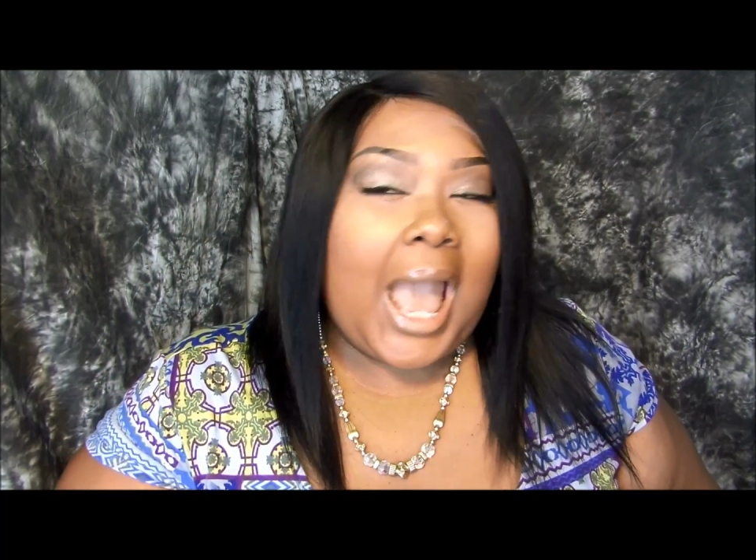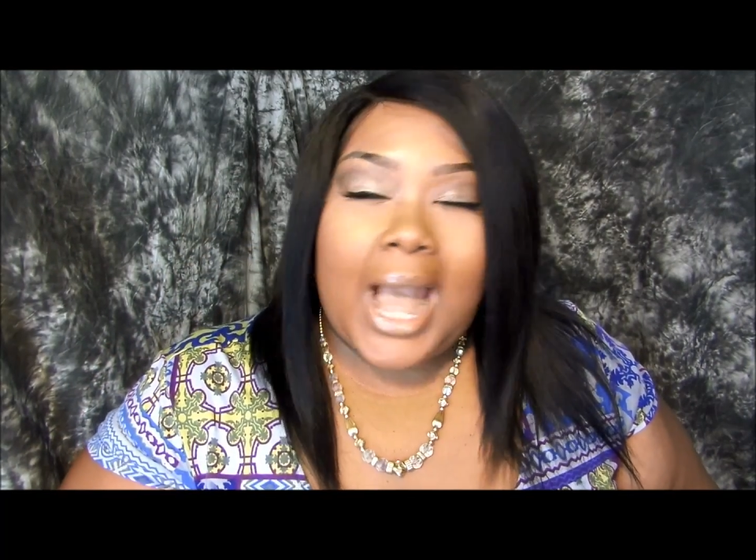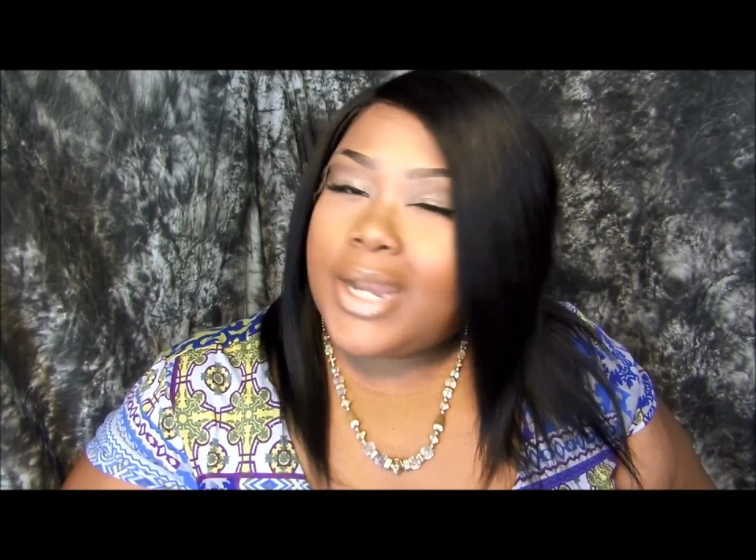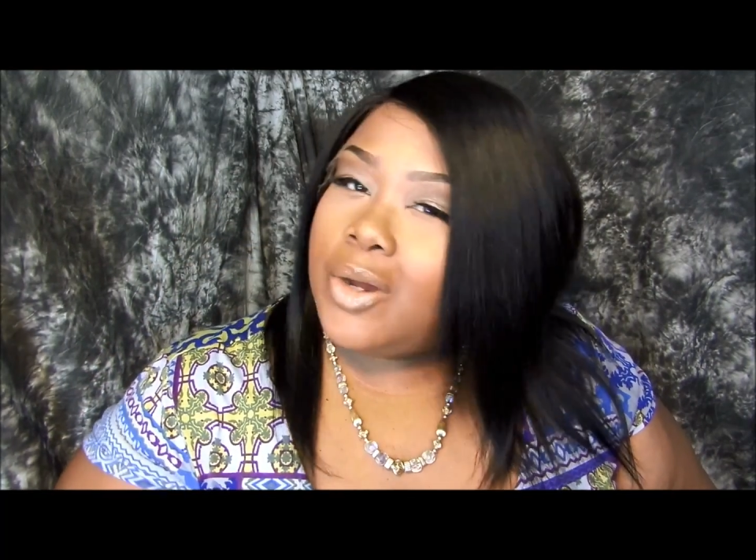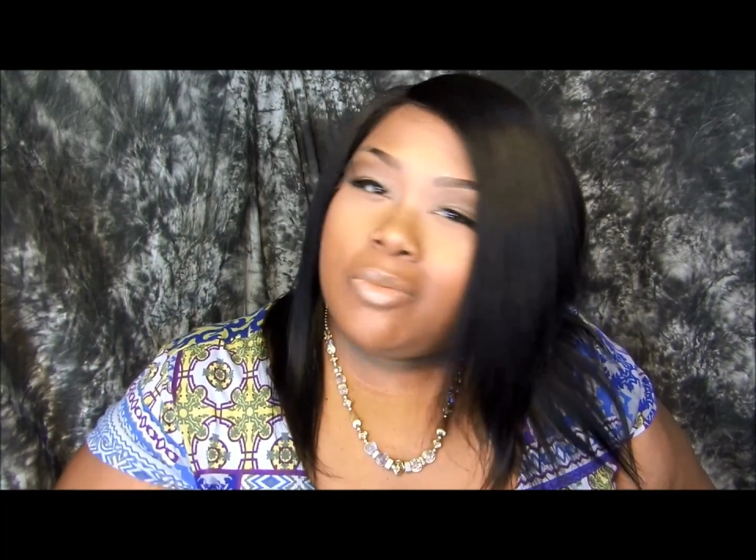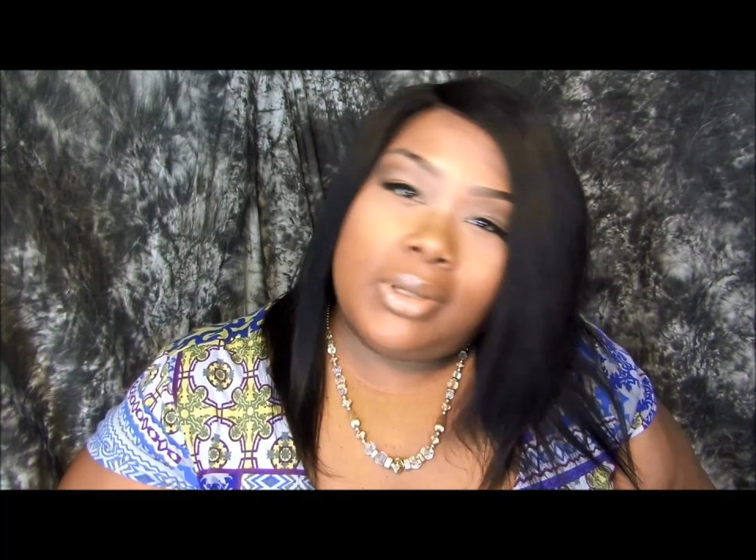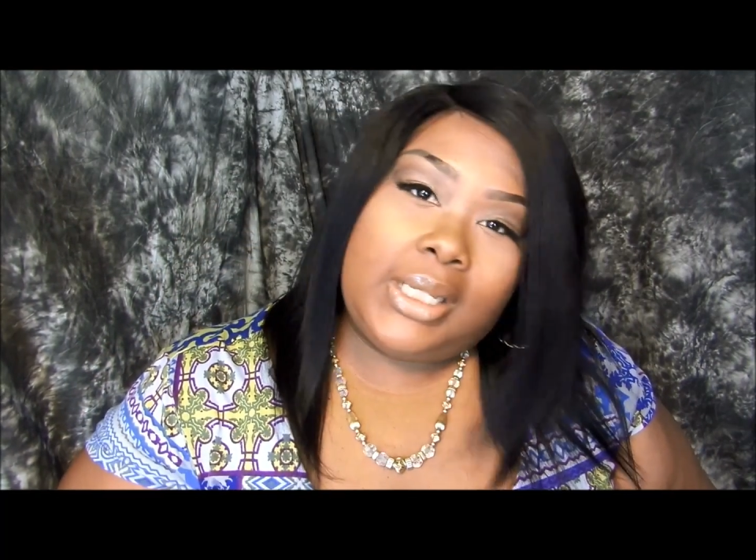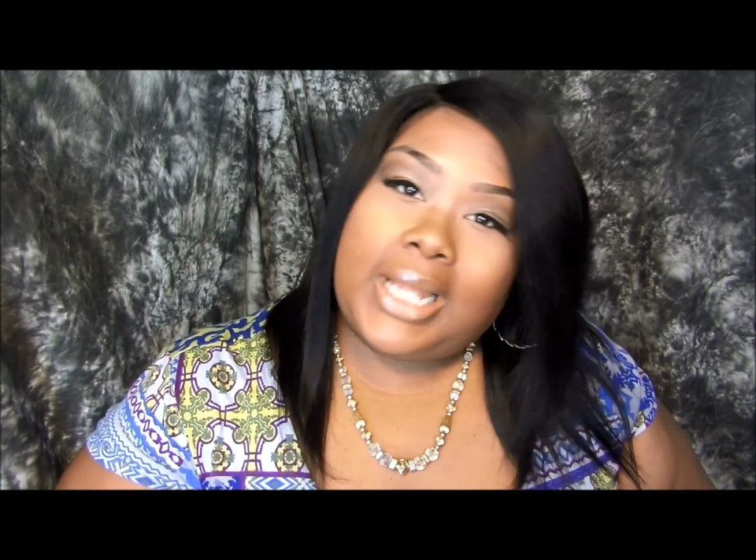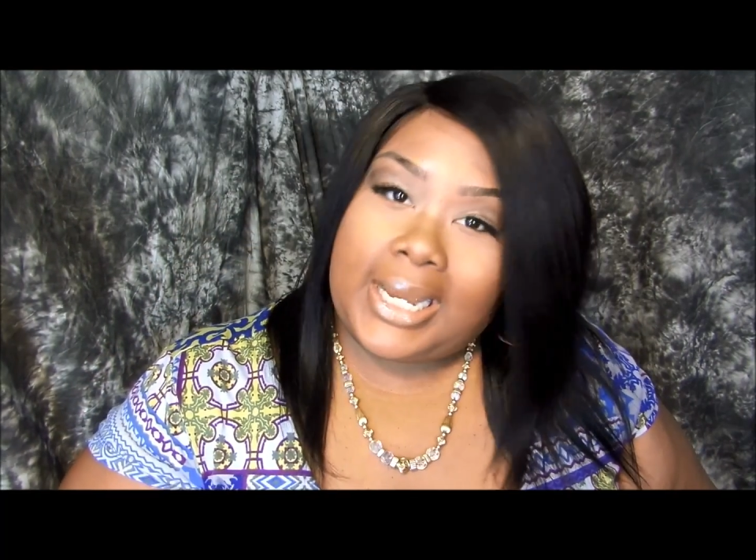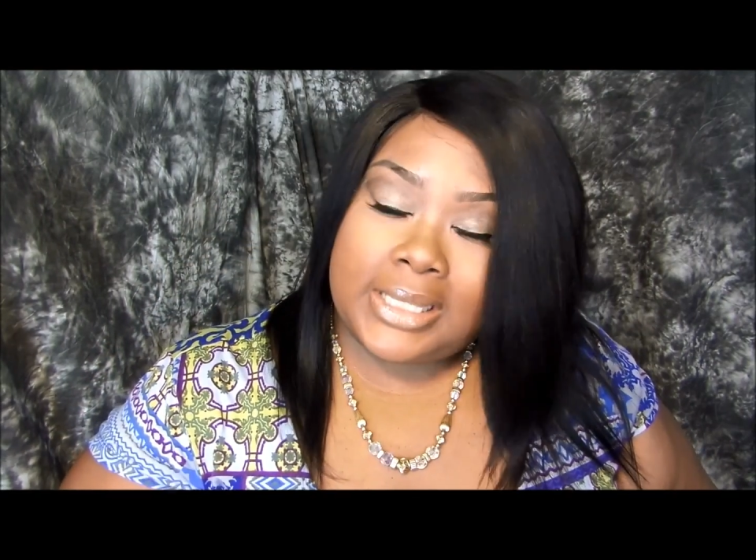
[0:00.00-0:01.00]
I don't
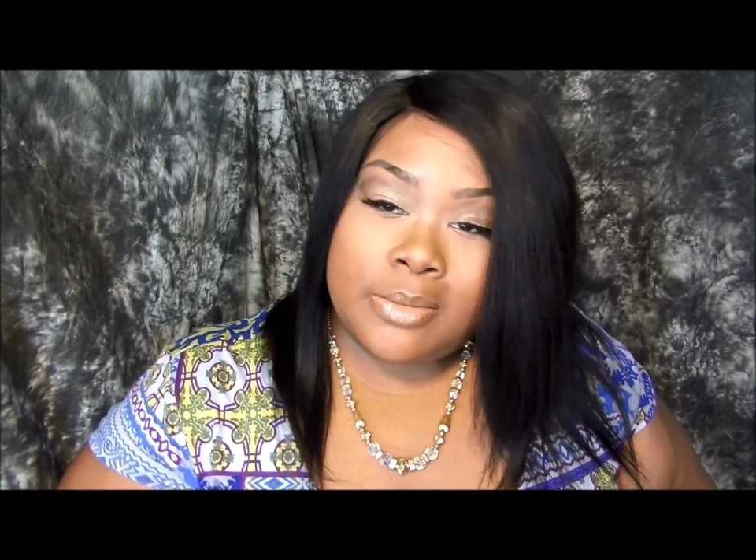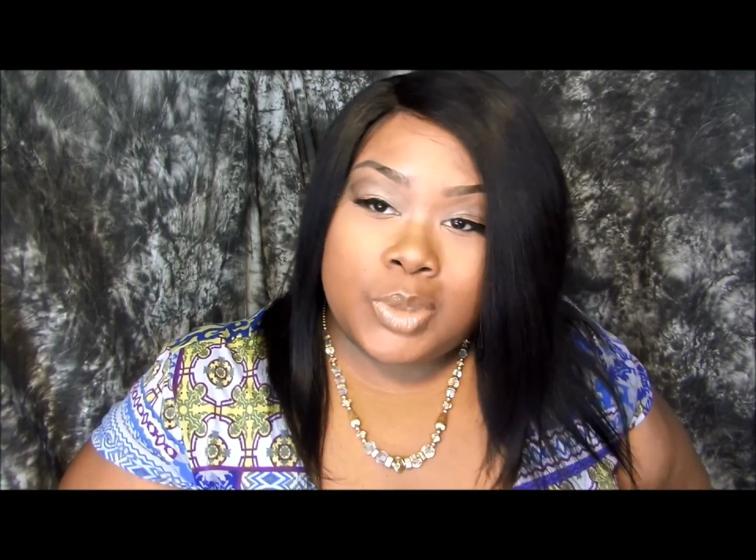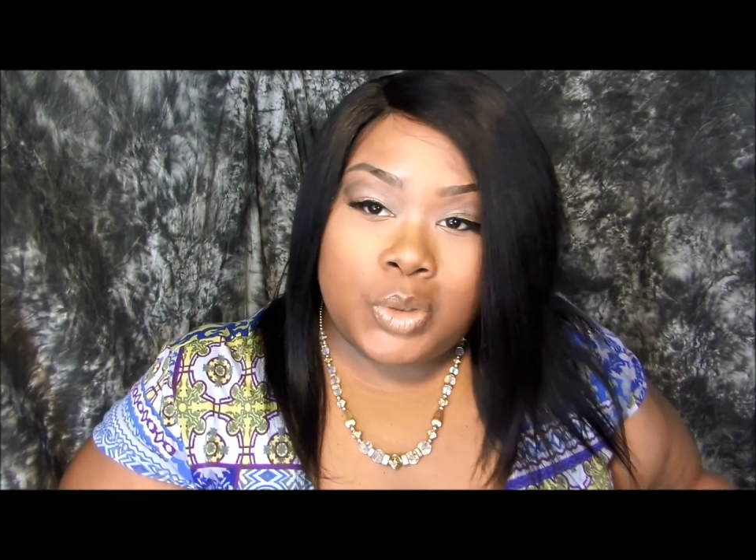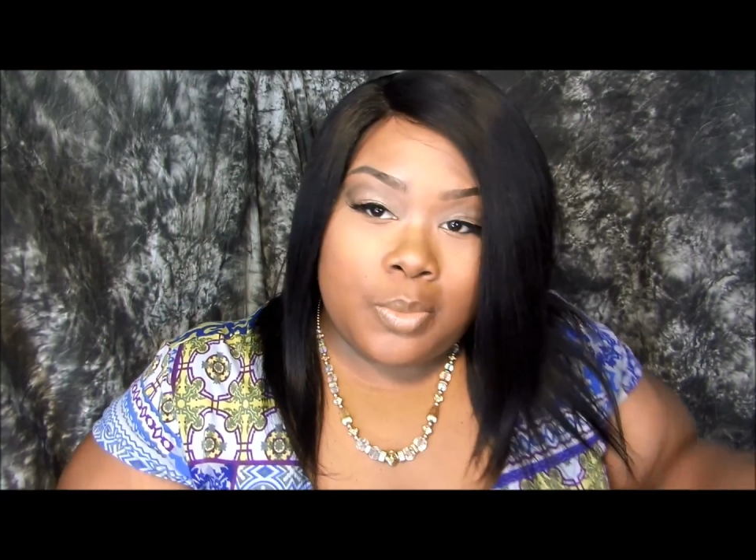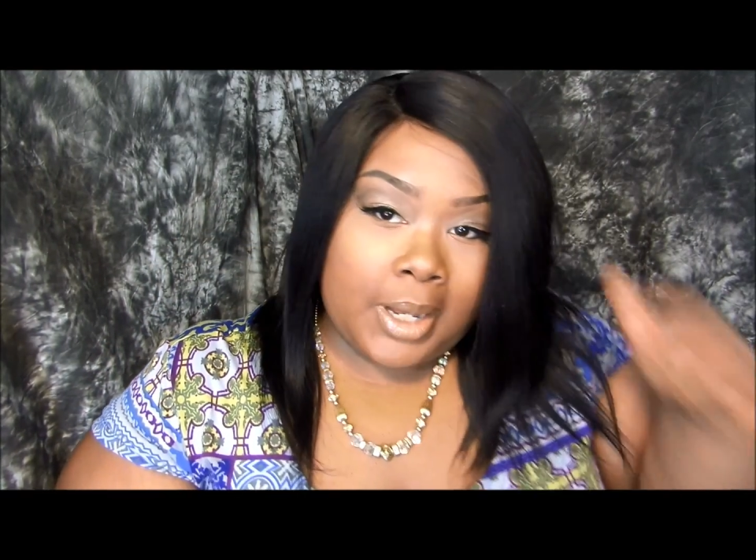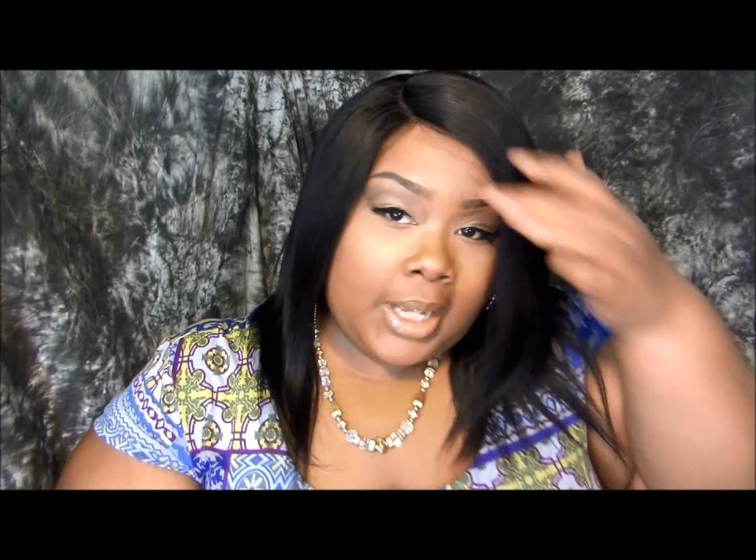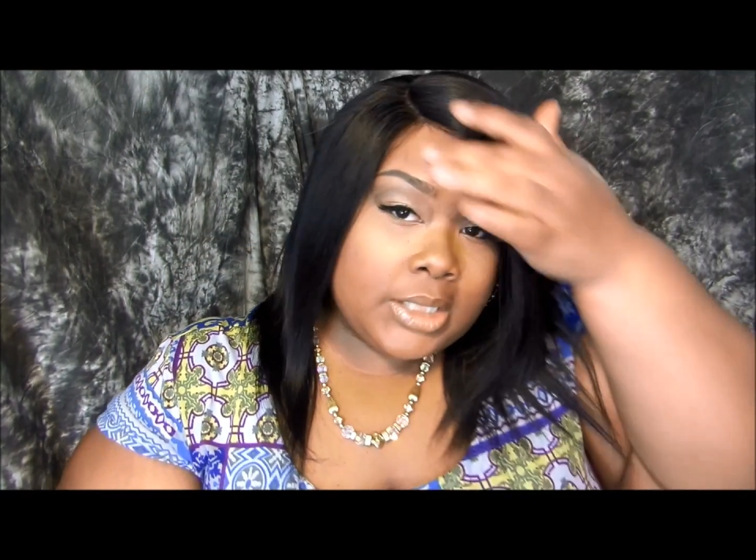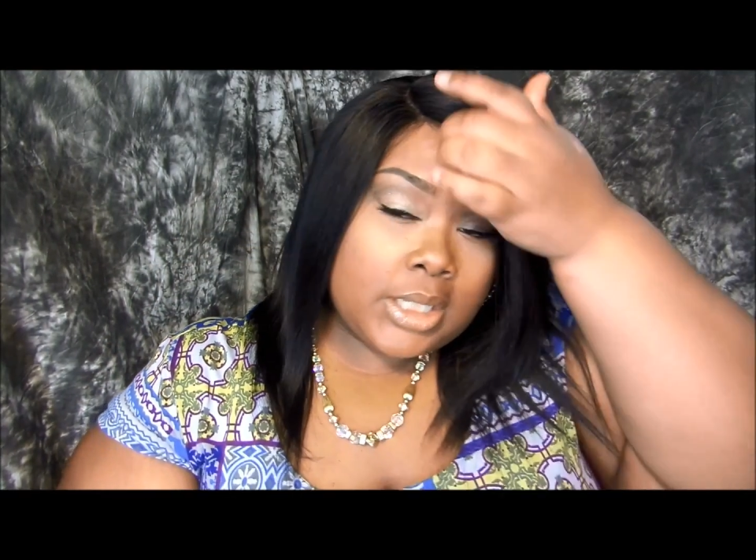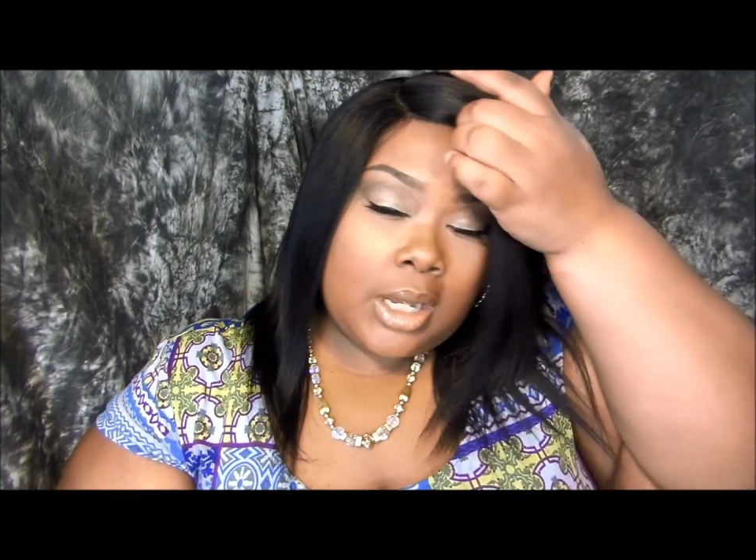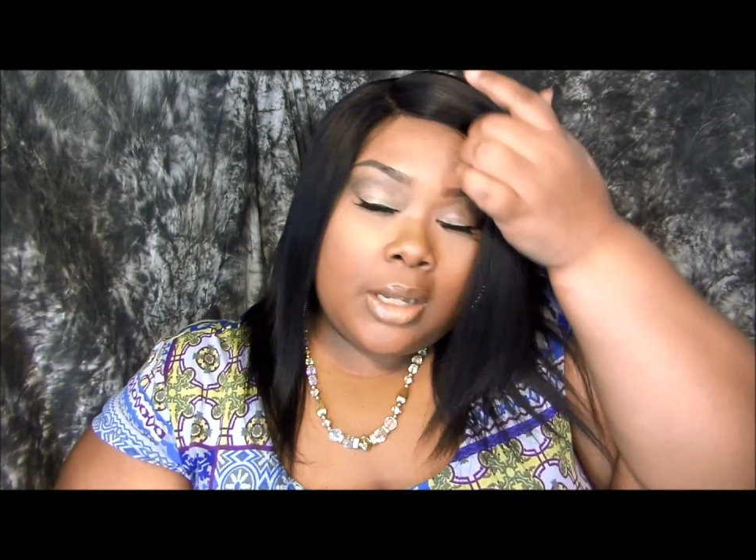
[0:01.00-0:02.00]
really like them too much.